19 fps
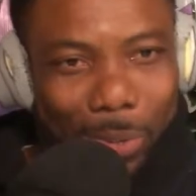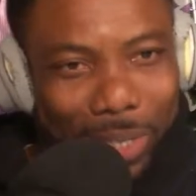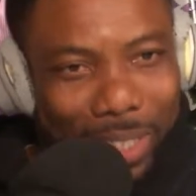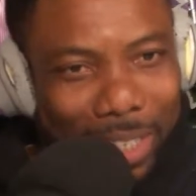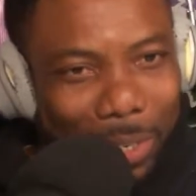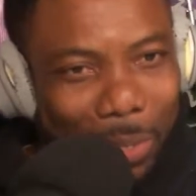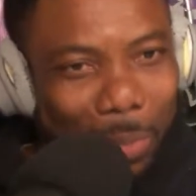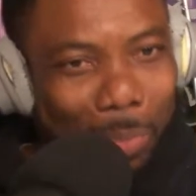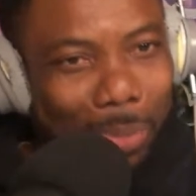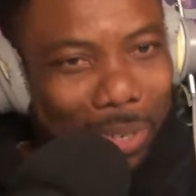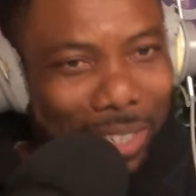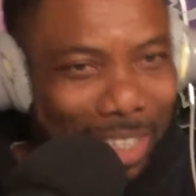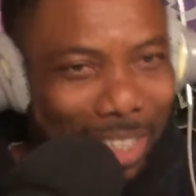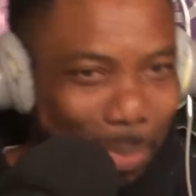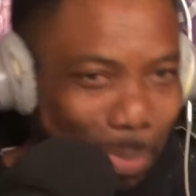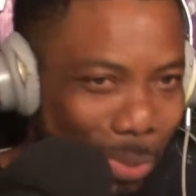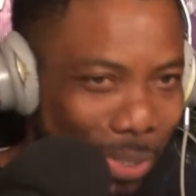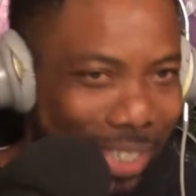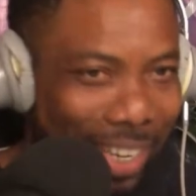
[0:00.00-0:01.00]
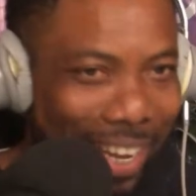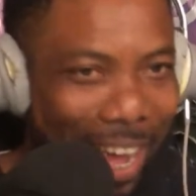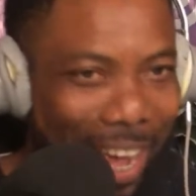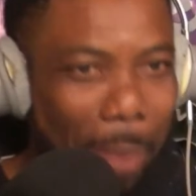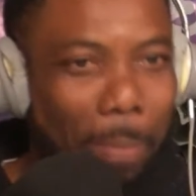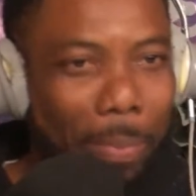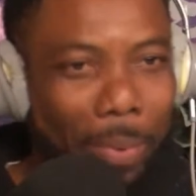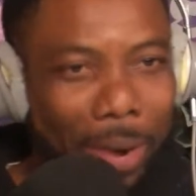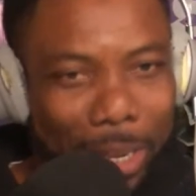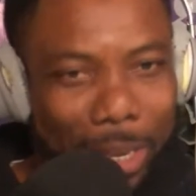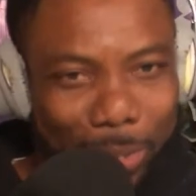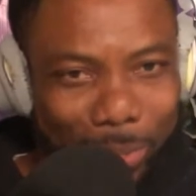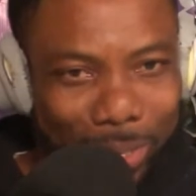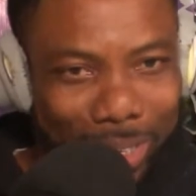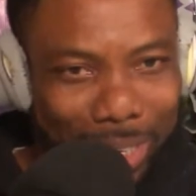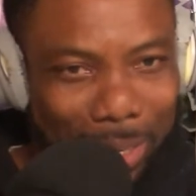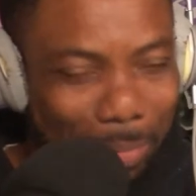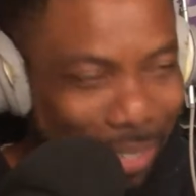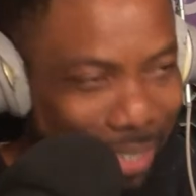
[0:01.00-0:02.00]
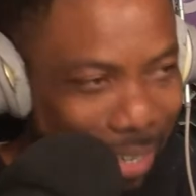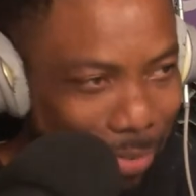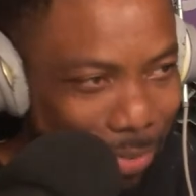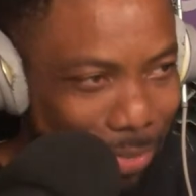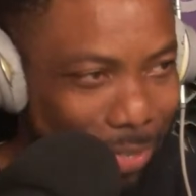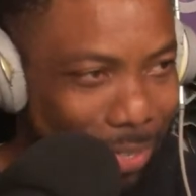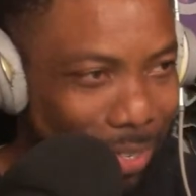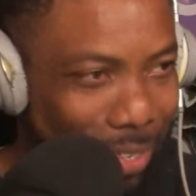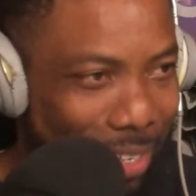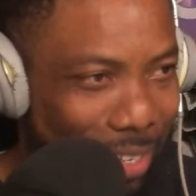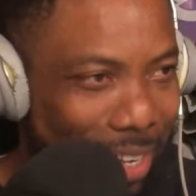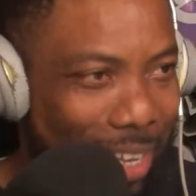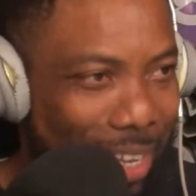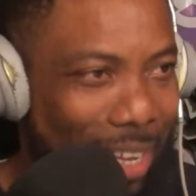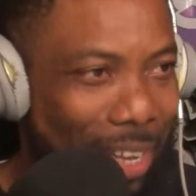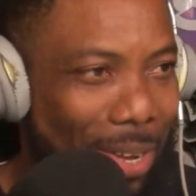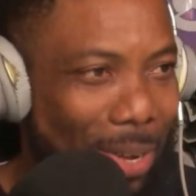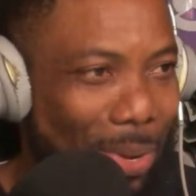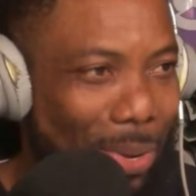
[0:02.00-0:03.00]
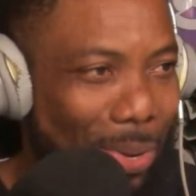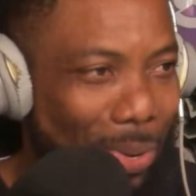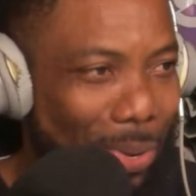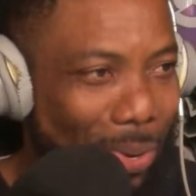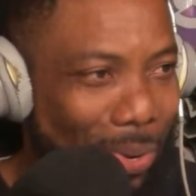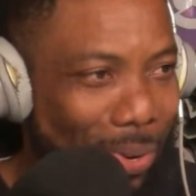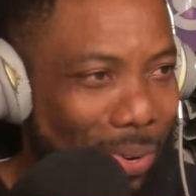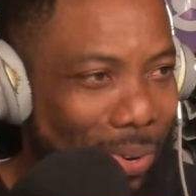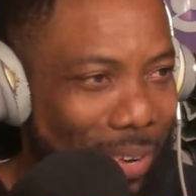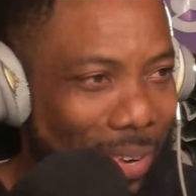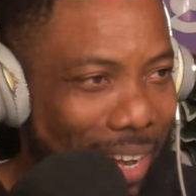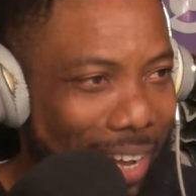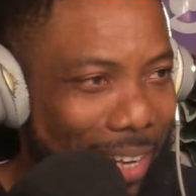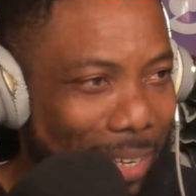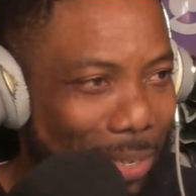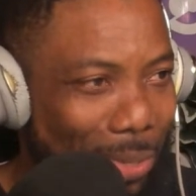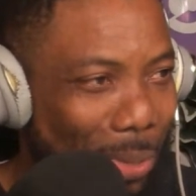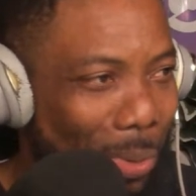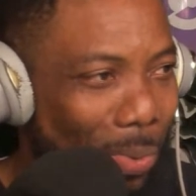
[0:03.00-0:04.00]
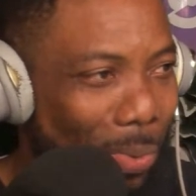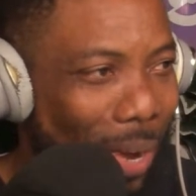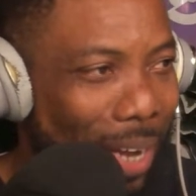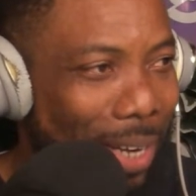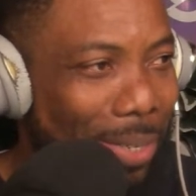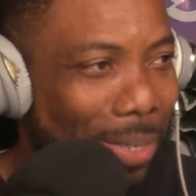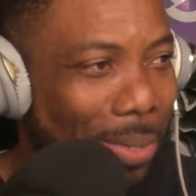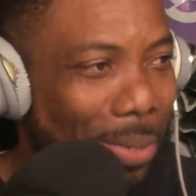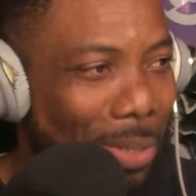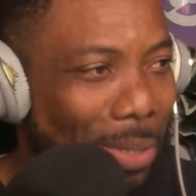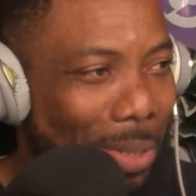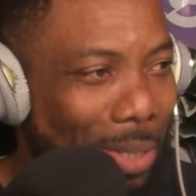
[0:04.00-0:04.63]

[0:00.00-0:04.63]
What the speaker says: do single mothers put a high price on themselves? Okay, so why do you